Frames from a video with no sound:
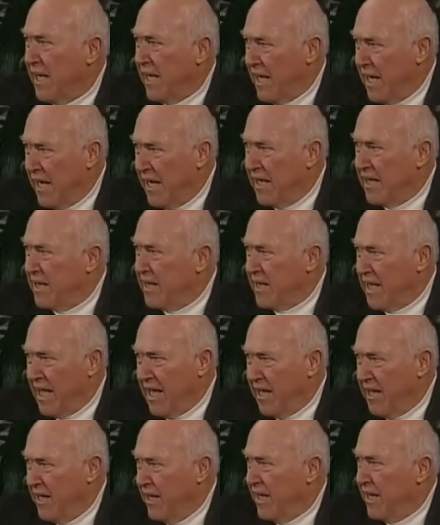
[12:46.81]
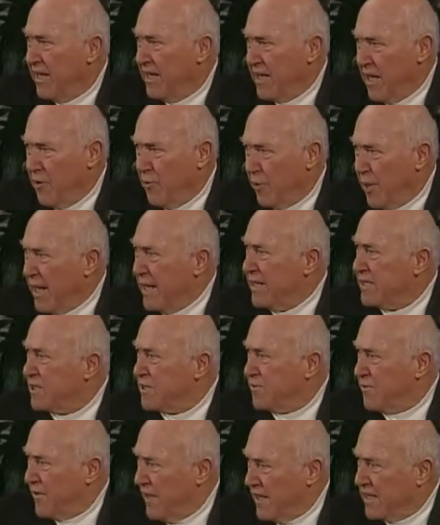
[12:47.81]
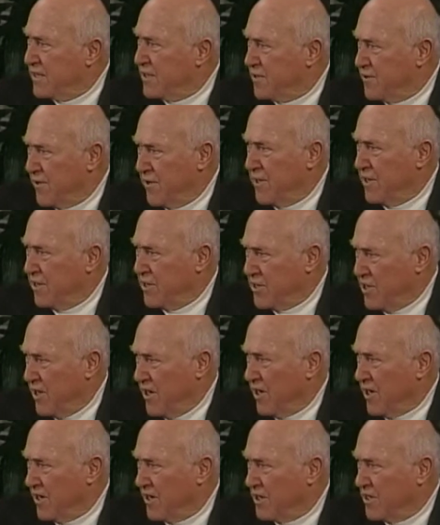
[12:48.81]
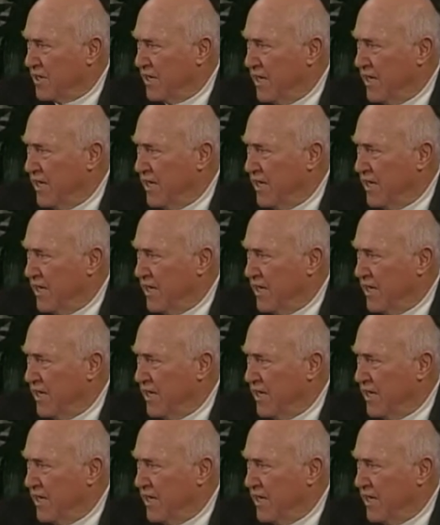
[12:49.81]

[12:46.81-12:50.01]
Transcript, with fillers: uh, they, they raise funds for the church.